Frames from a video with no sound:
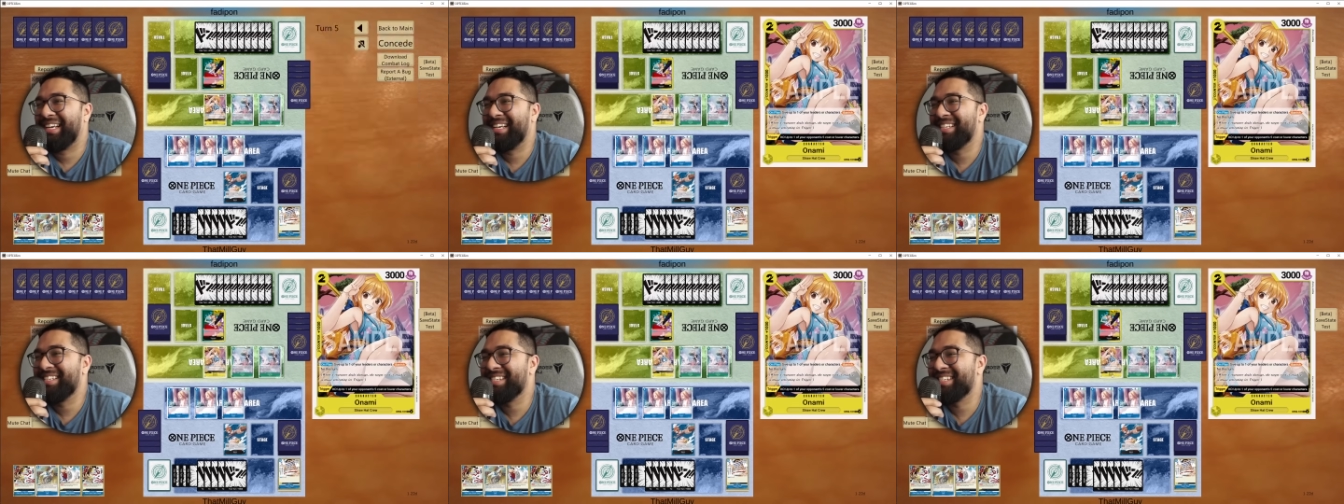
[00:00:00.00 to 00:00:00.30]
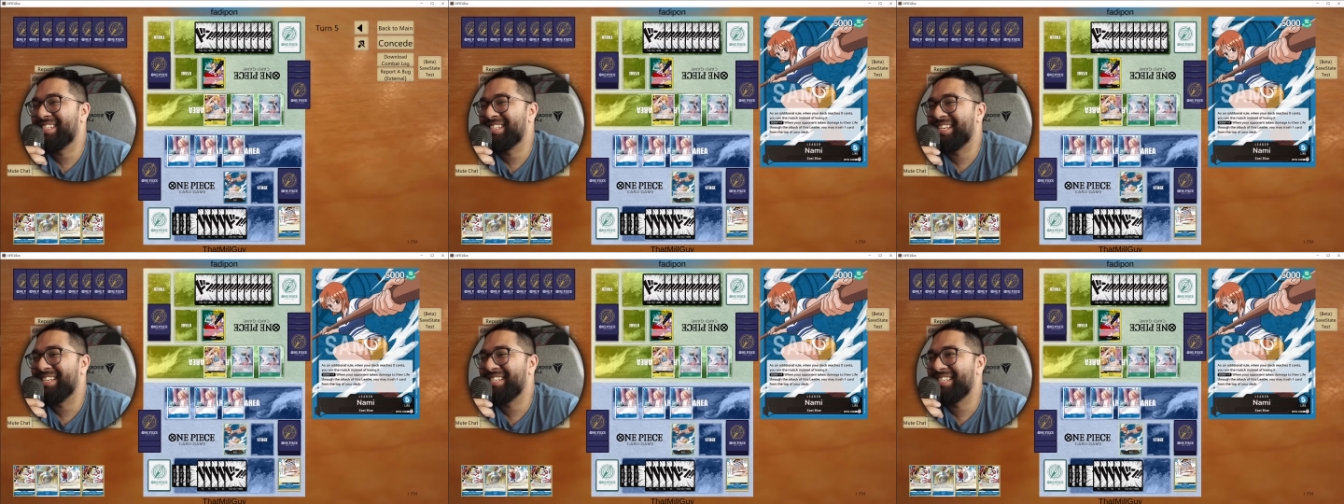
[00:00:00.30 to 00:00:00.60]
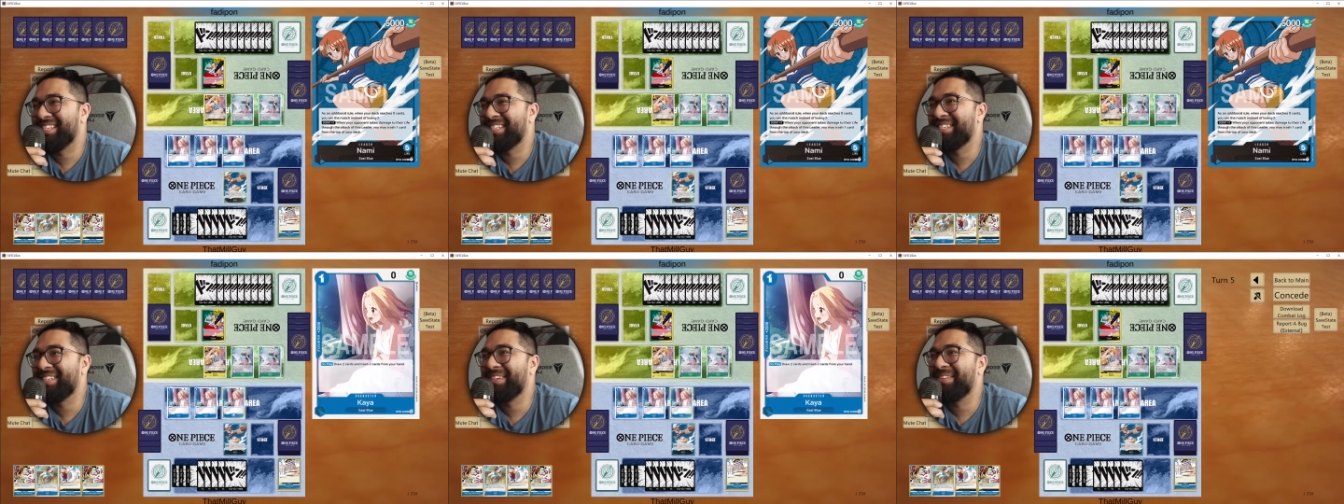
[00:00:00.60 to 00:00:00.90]
It's just it's
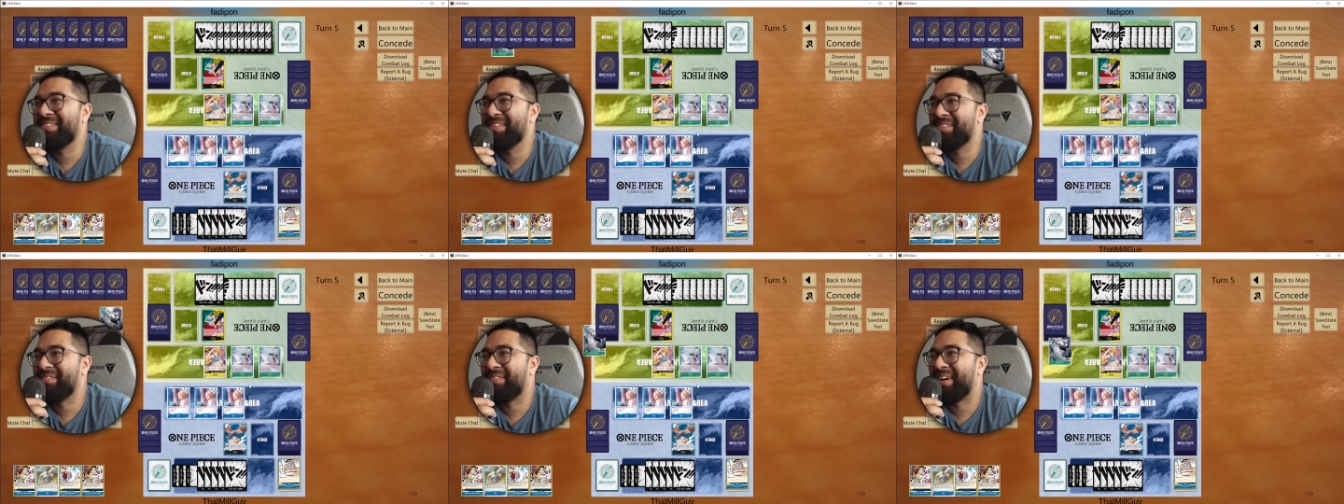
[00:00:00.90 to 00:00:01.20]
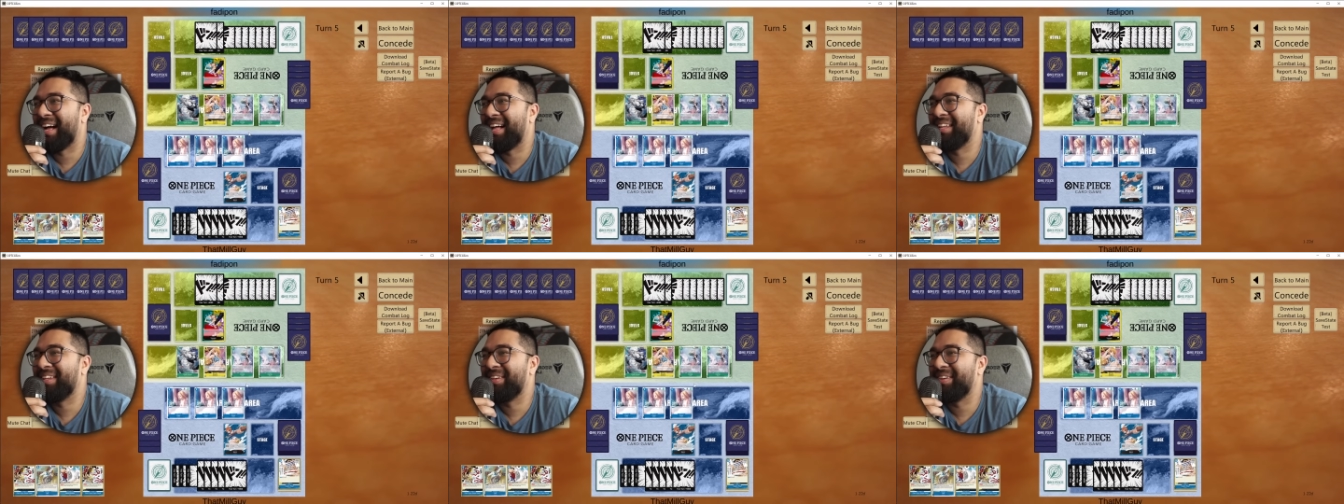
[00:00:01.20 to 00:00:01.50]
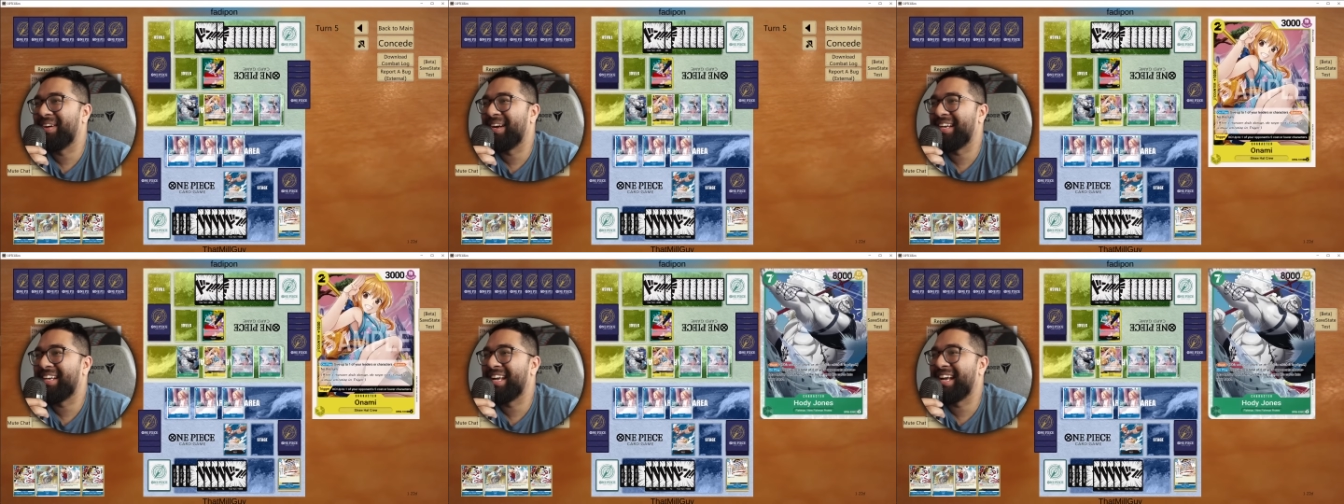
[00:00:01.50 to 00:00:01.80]
just too much
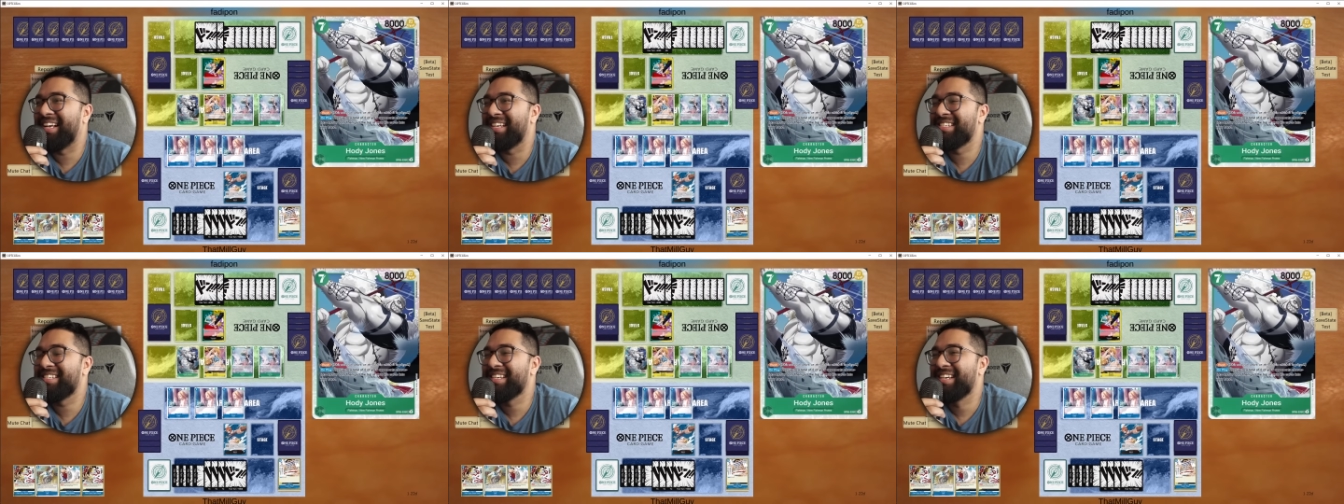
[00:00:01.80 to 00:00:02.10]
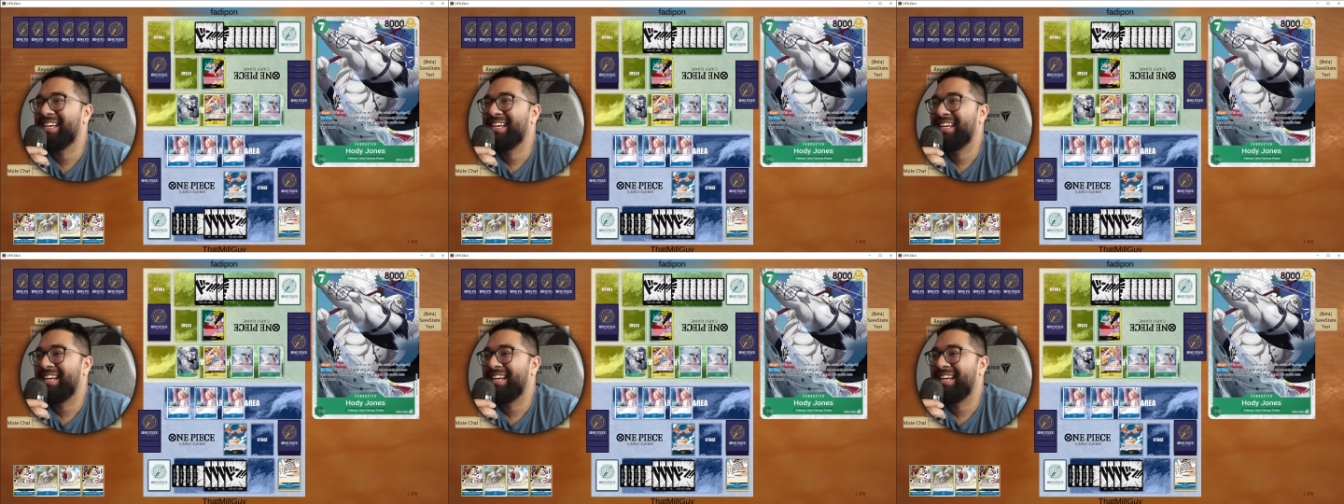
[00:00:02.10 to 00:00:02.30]
value, I guess.